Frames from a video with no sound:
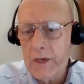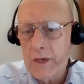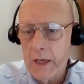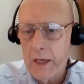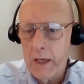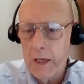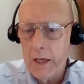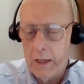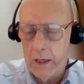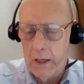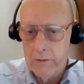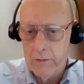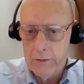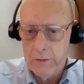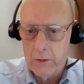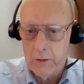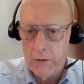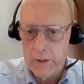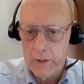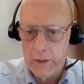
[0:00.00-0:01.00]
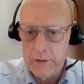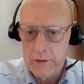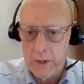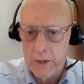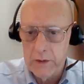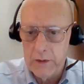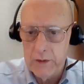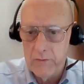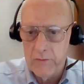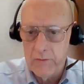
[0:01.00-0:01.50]
key during
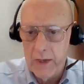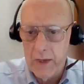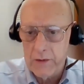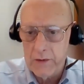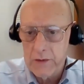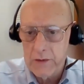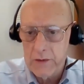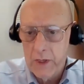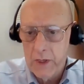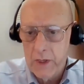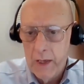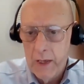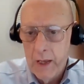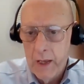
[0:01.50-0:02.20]
such events.